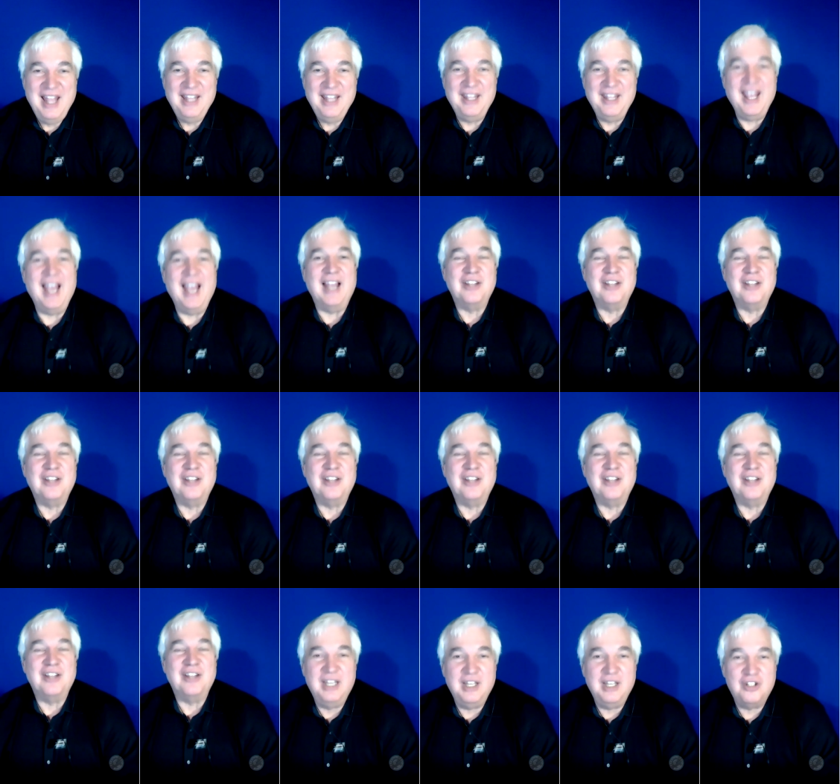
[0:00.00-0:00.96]
Yes, you
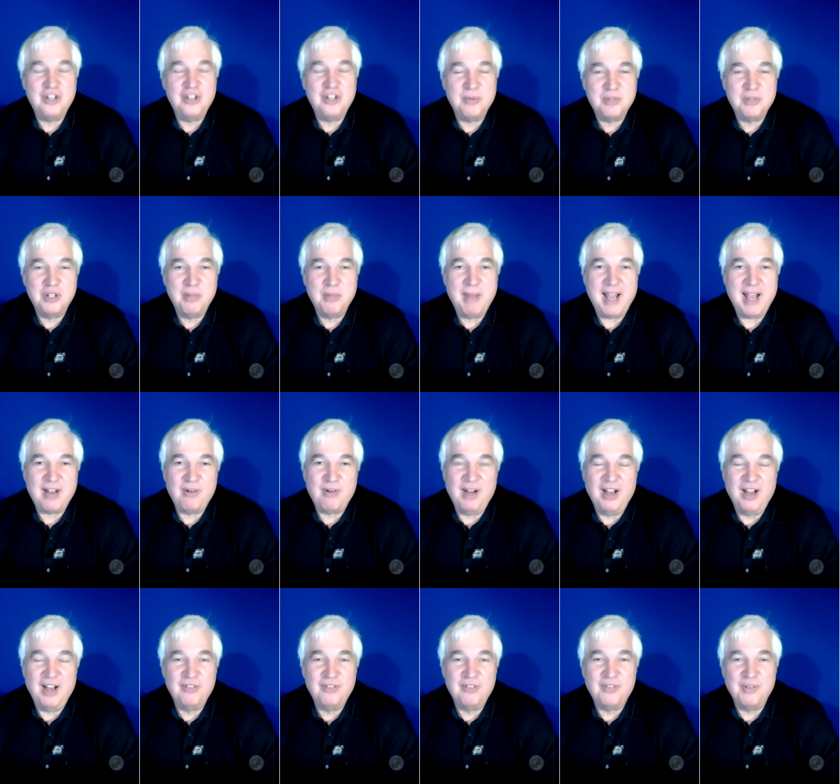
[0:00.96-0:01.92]
can eat chips in the
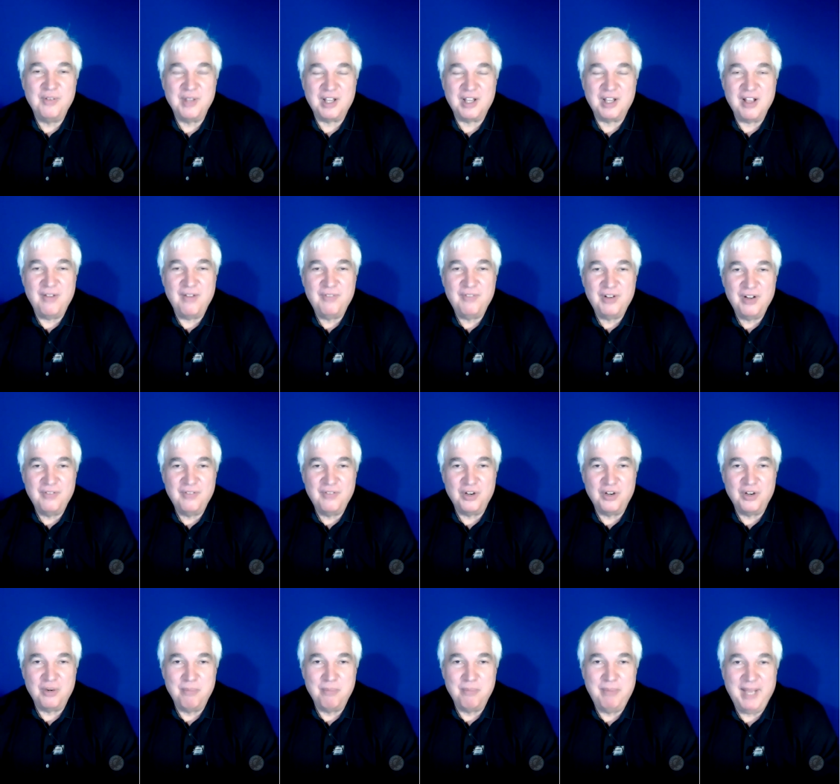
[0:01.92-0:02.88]
background from the comfort of
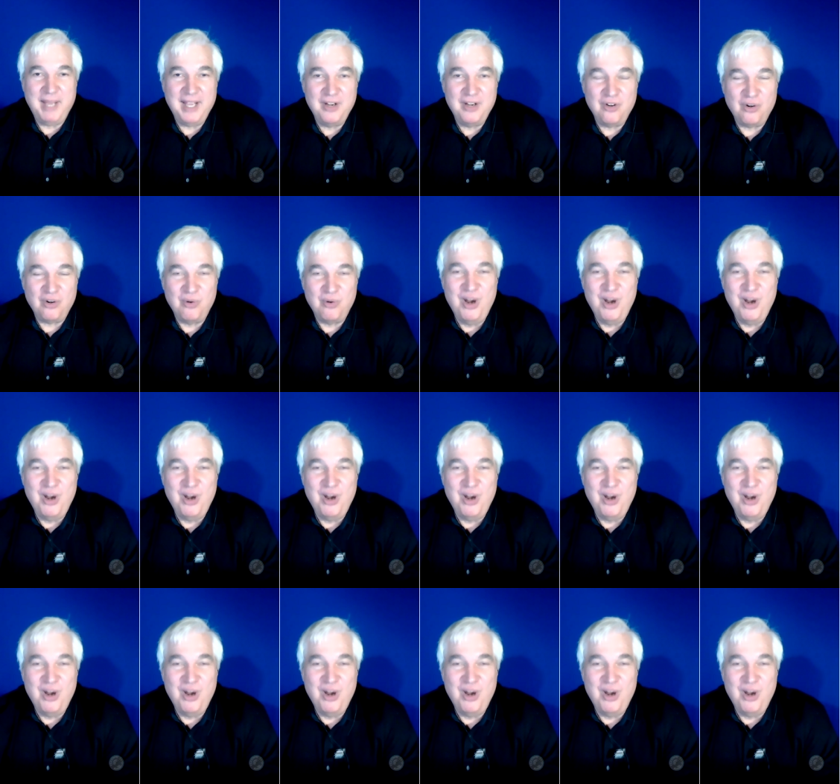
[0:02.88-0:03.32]
your bed or